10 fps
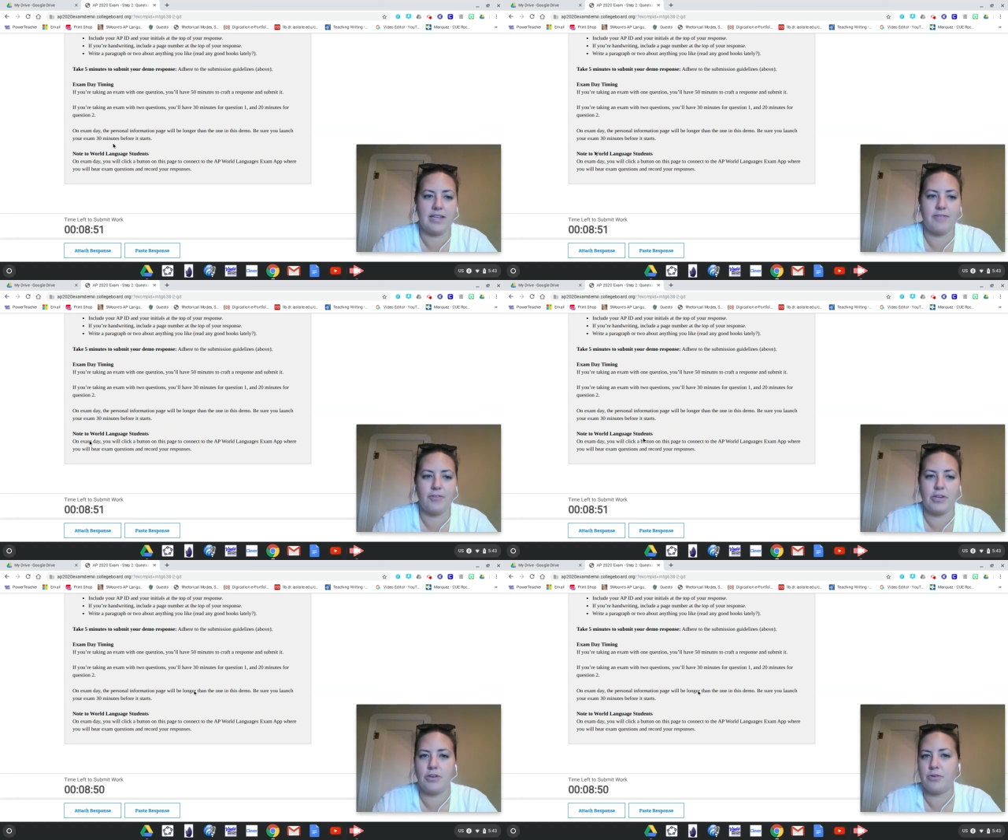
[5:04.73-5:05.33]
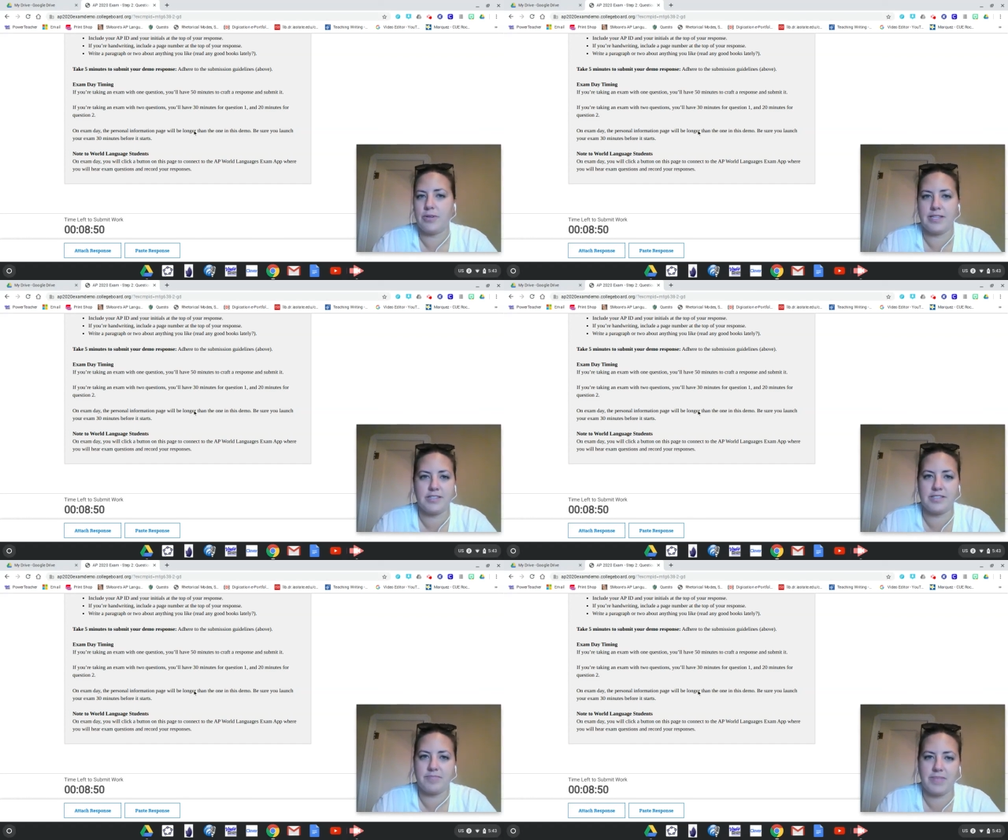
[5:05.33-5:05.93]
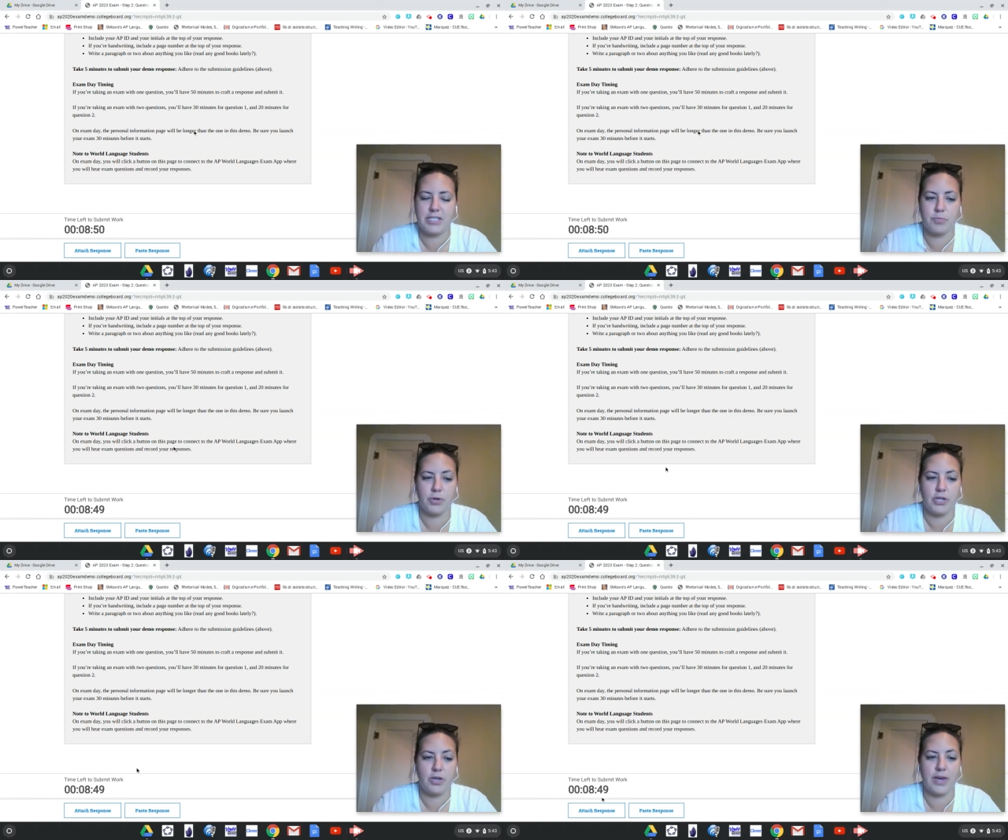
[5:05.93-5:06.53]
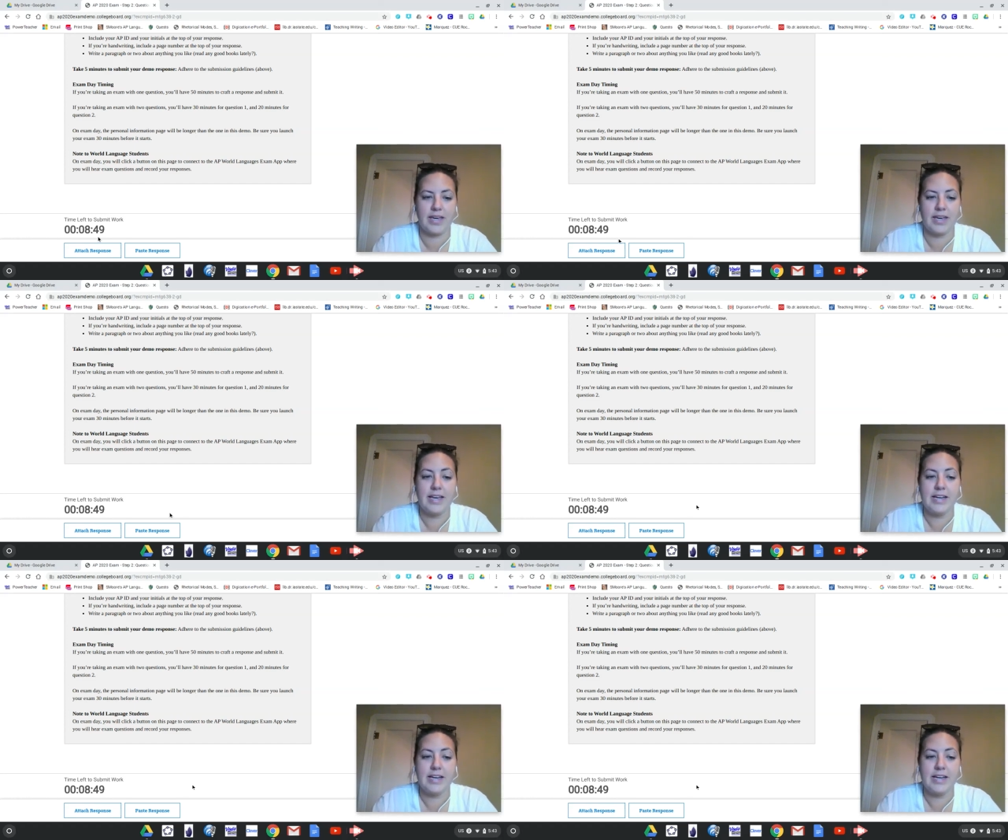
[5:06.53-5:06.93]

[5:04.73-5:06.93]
And for you, it's pretty quick.